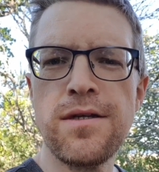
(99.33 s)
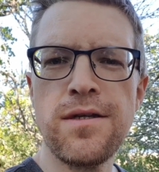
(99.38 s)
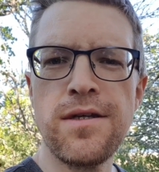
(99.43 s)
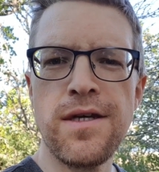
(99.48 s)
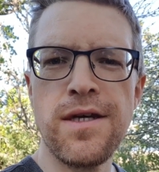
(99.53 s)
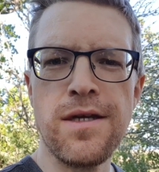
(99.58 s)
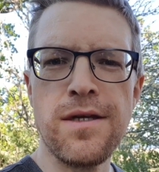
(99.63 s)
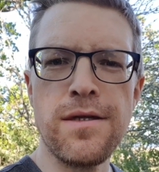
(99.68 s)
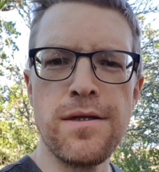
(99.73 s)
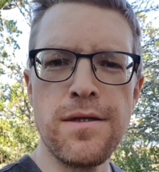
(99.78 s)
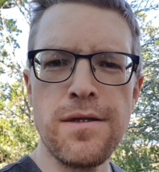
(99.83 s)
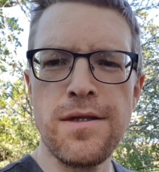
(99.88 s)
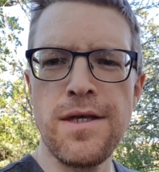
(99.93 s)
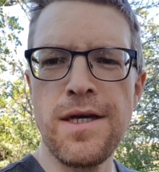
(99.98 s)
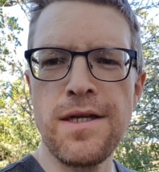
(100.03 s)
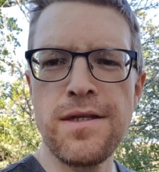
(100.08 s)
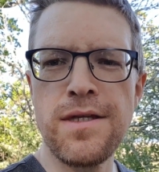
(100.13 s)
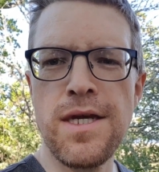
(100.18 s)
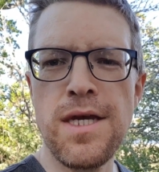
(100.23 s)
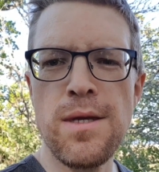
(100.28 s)
at
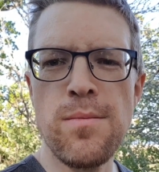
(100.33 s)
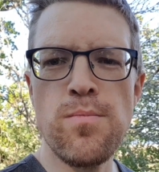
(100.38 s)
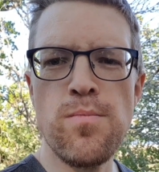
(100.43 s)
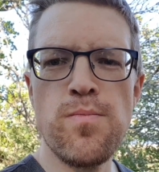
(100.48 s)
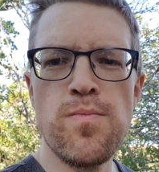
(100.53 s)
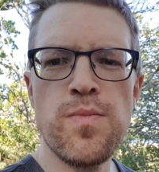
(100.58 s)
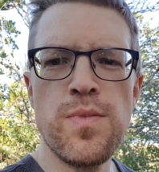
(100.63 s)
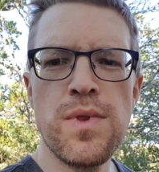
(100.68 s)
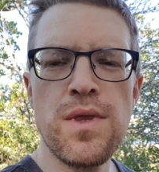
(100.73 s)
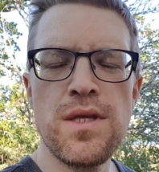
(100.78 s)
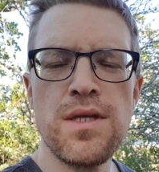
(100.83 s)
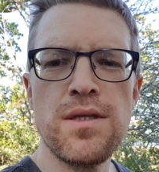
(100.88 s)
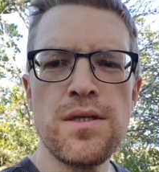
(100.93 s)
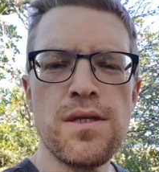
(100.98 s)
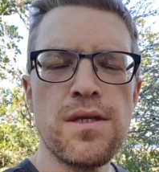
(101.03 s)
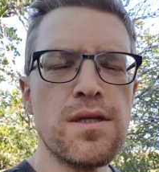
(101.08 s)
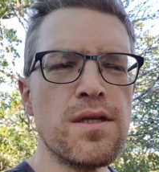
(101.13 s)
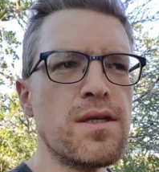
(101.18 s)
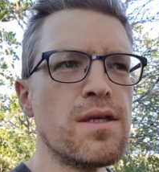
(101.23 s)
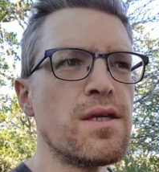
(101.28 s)
that time,
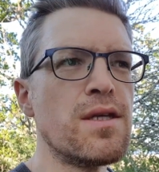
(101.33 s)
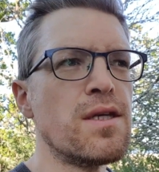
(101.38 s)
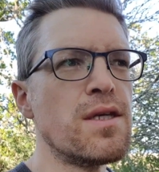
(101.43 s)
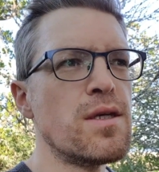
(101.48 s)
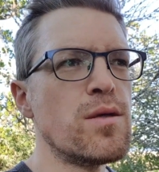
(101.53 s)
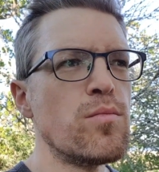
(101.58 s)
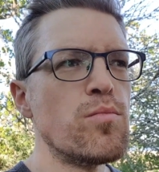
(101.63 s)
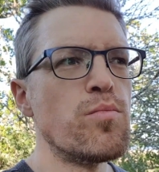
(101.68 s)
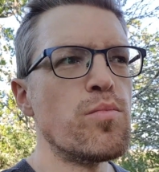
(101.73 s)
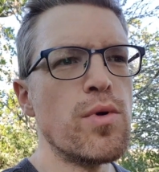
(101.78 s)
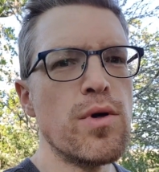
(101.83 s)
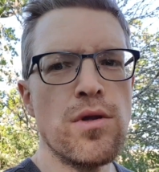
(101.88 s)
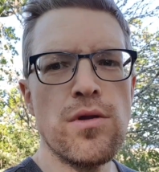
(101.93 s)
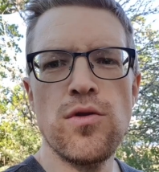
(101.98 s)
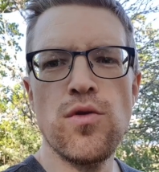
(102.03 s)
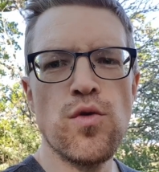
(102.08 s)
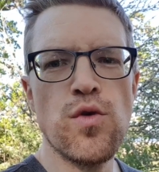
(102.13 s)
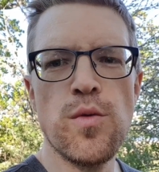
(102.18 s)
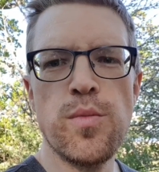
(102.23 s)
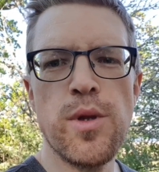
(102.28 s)
but
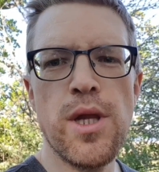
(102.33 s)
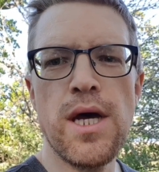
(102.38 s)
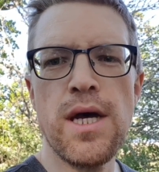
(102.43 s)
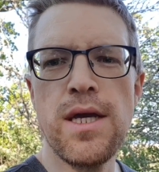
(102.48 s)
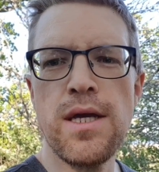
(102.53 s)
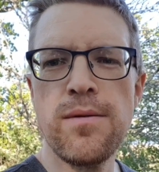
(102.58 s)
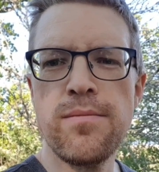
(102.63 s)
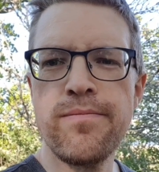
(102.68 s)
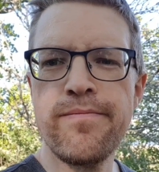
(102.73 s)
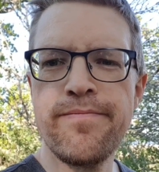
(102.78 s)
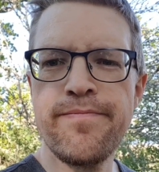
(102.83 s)
no reply.